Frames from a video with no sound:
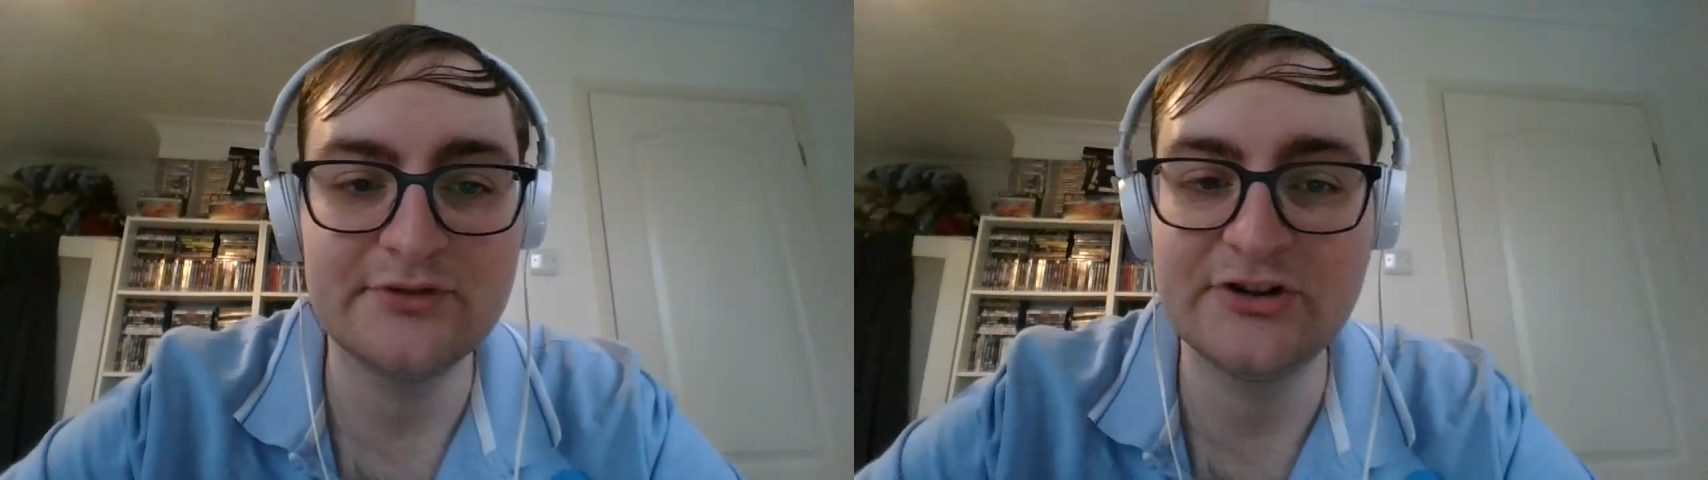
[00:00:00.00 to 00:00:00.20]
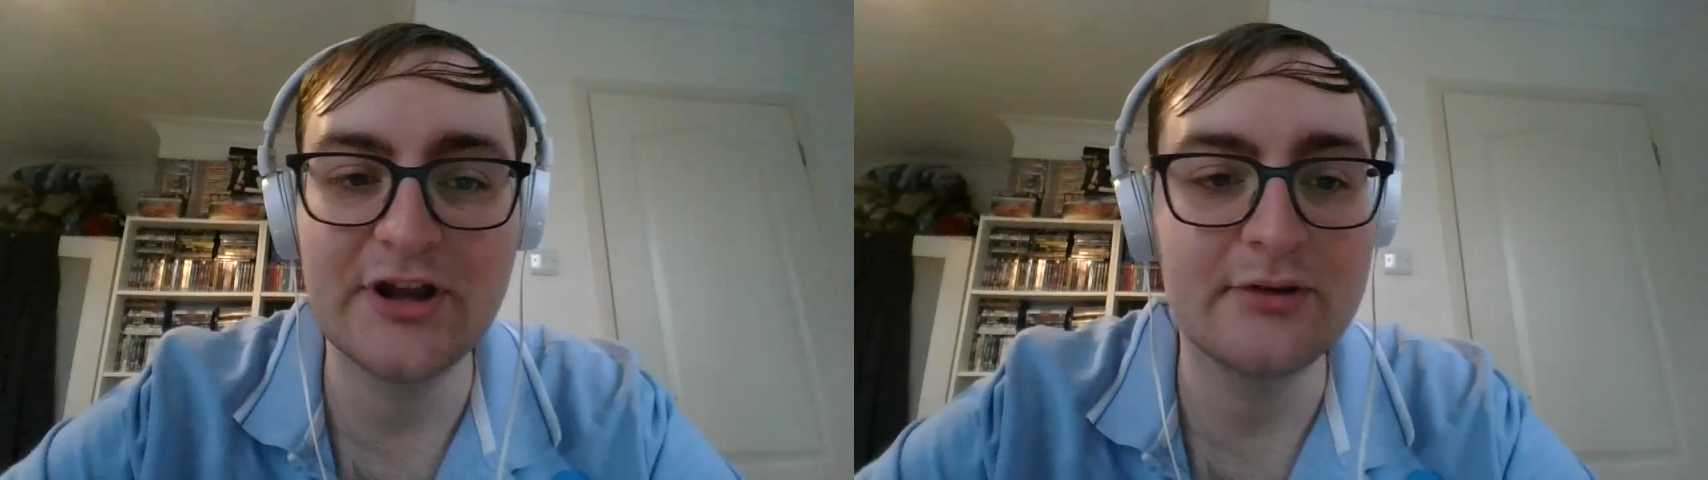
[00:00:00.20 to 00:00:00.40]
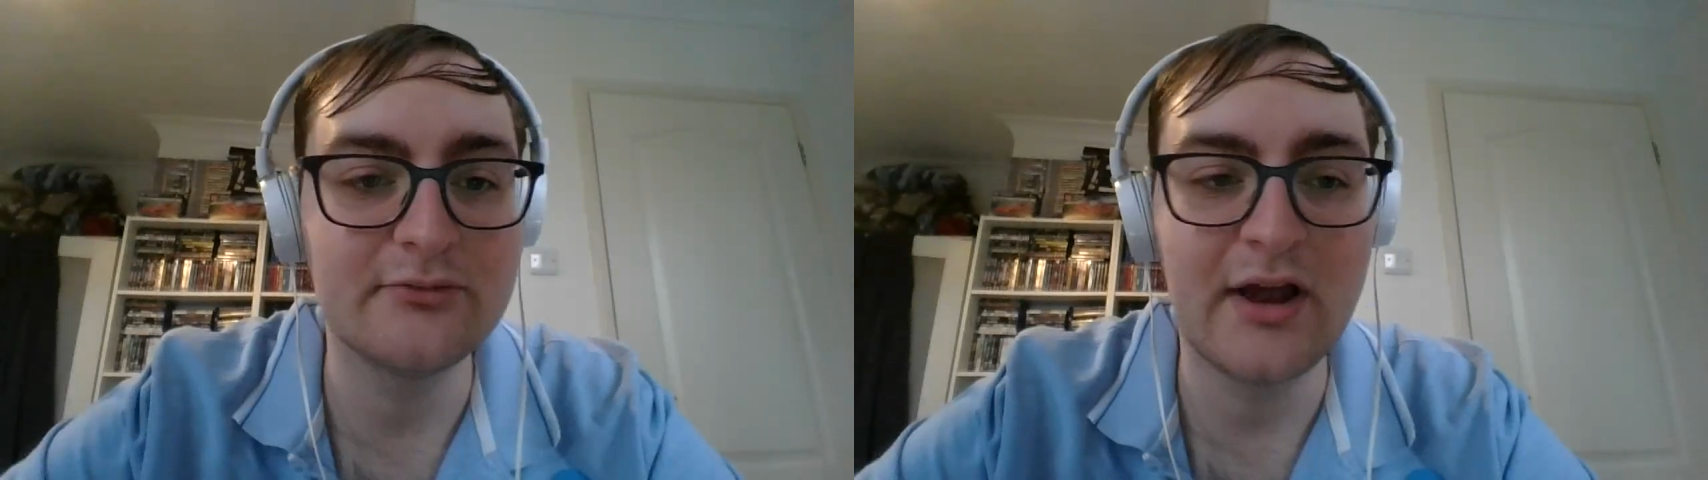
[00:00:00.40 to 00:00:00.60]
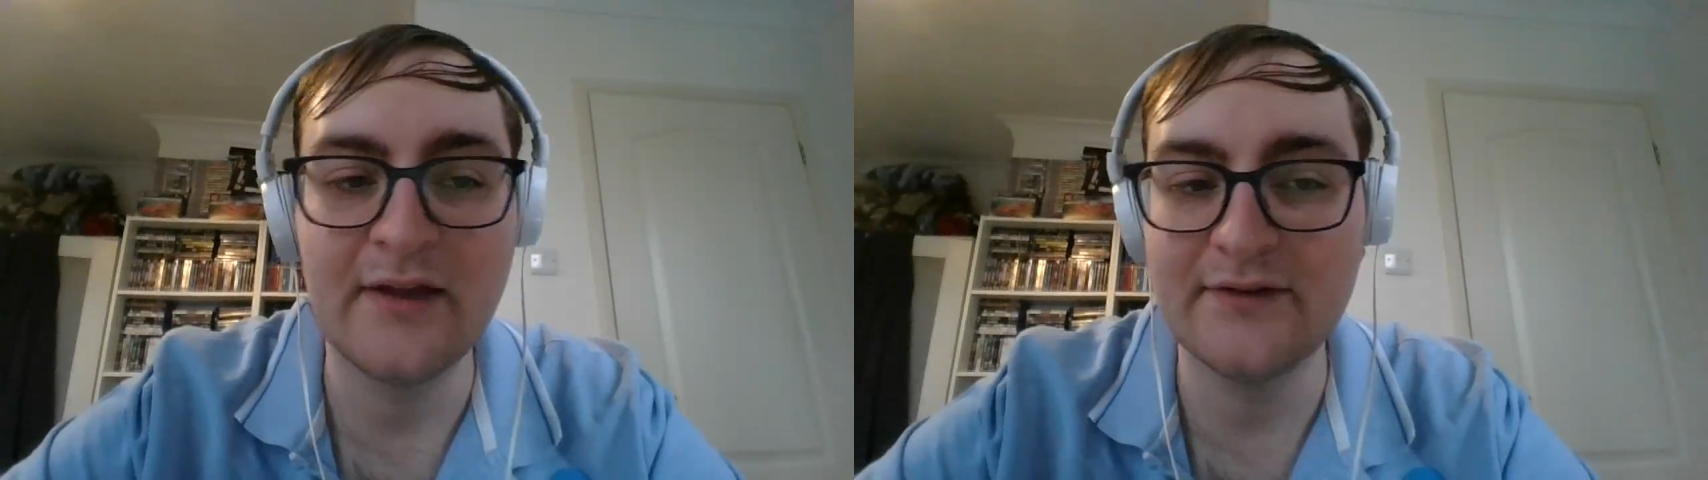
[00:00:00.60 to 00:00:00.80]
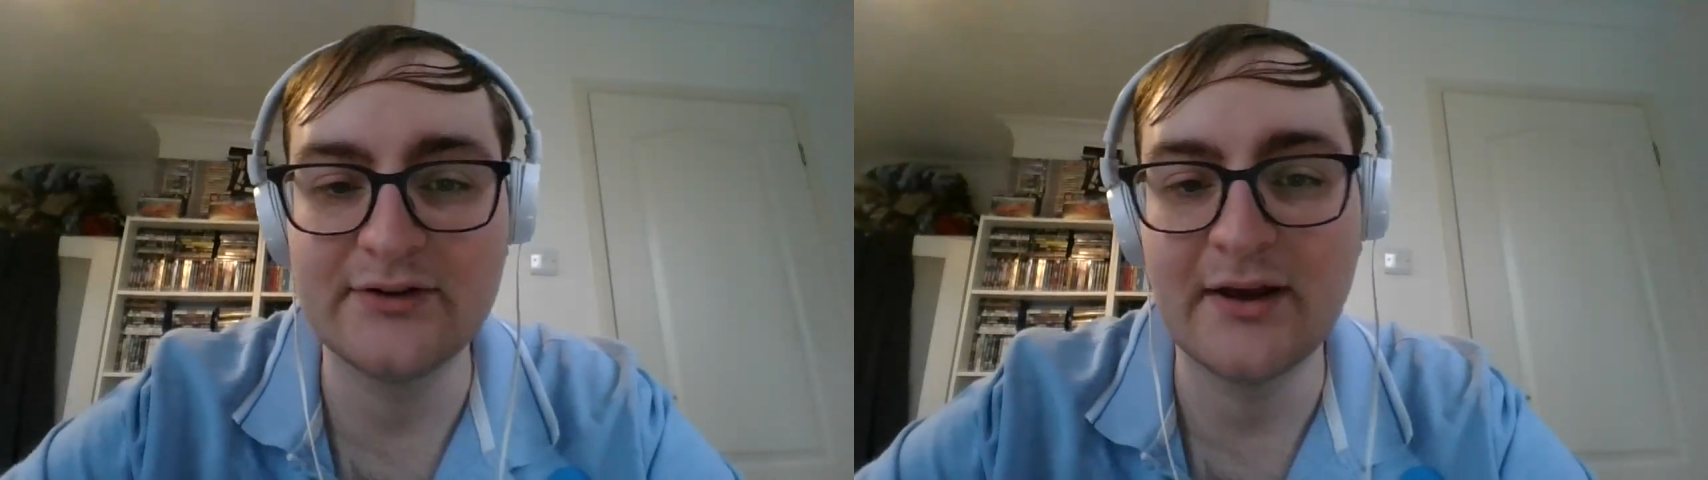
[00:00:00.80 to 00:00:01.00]
sound,
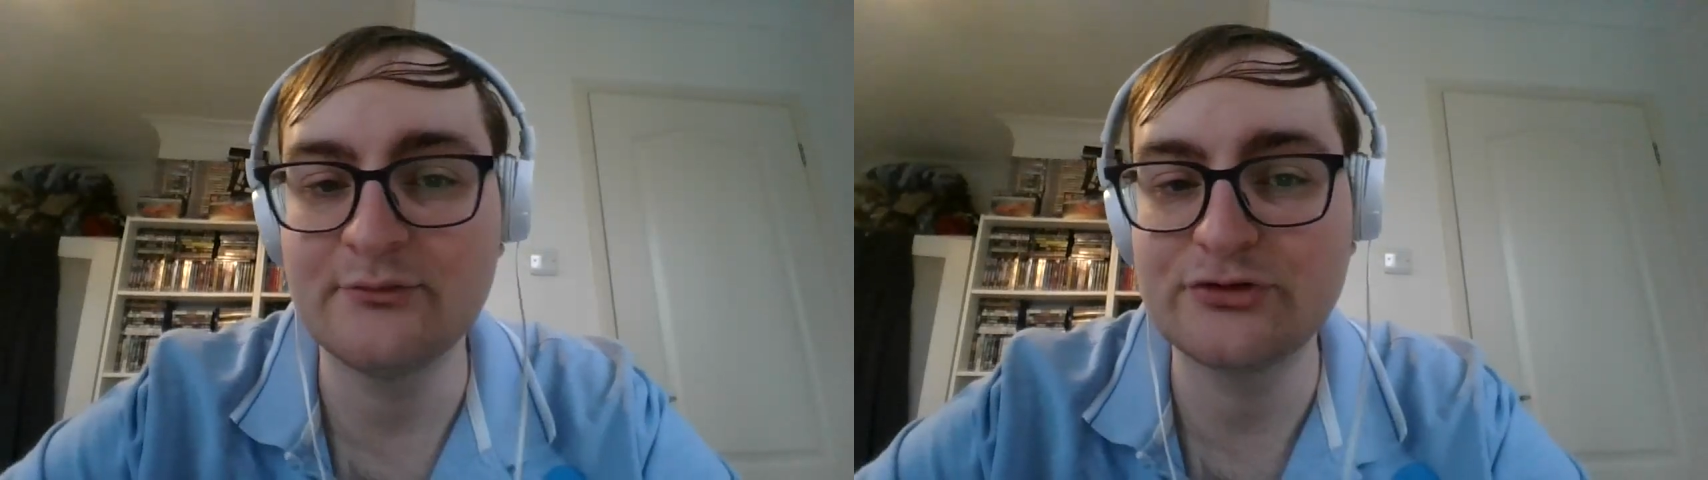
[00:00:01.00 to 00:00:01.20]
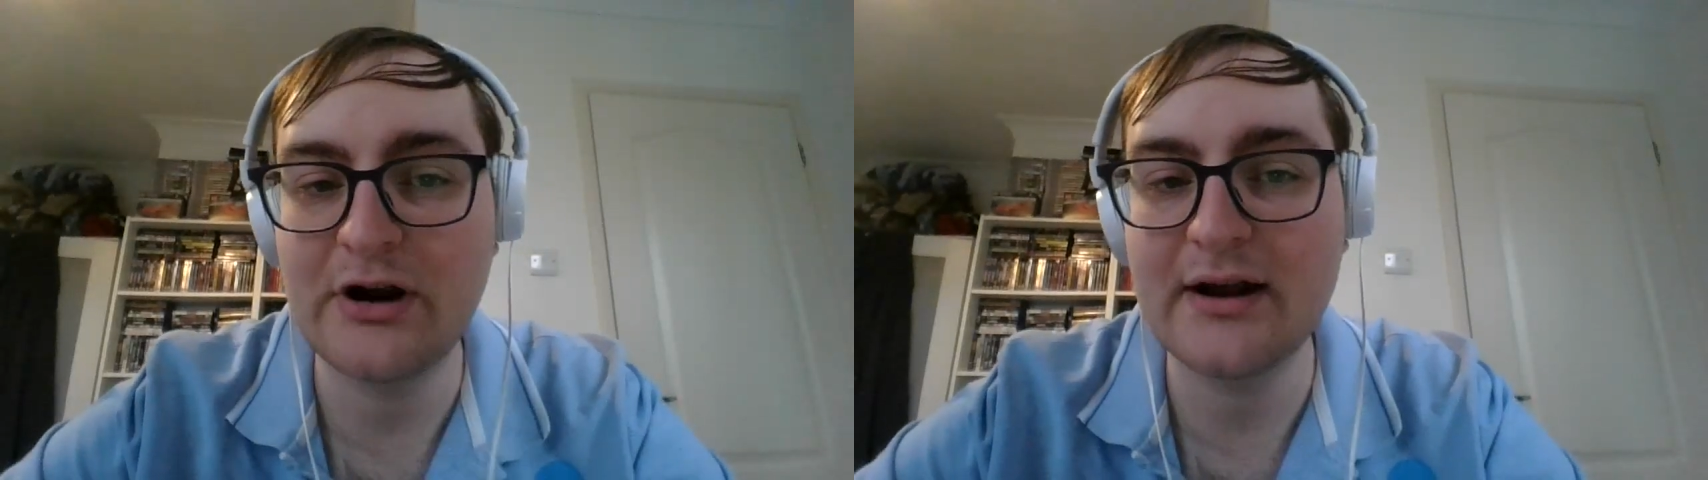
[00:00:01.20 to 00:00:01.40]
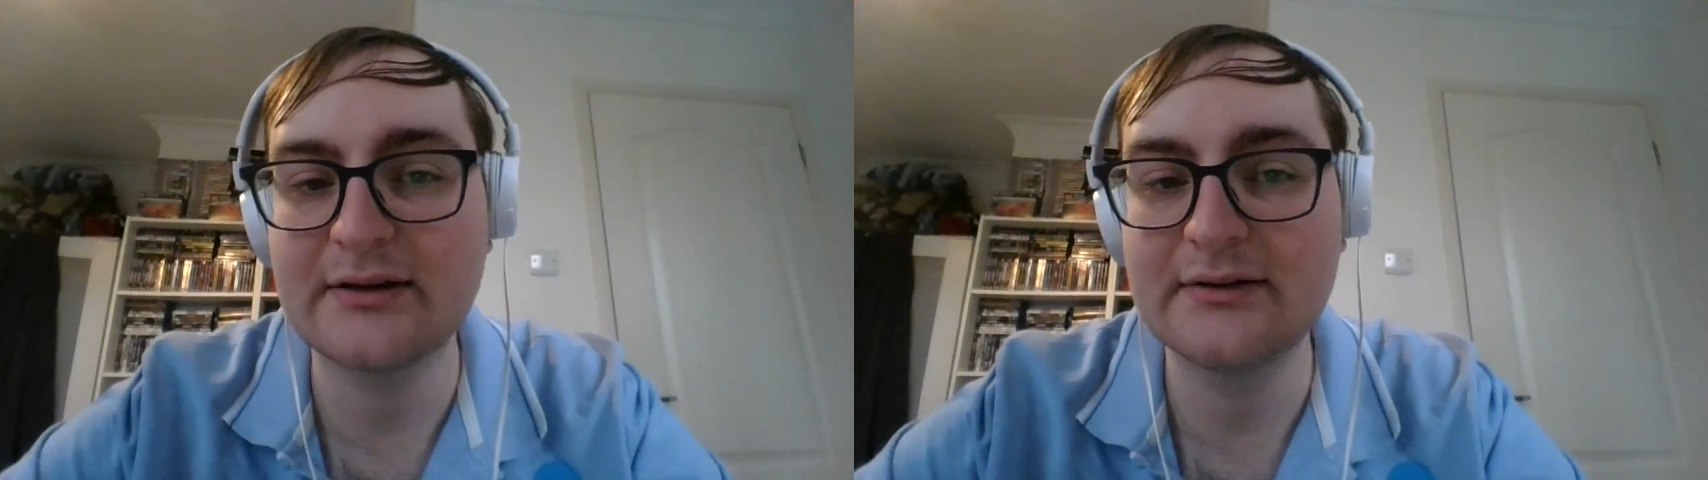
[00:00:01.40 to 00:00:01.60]
and the soundtrack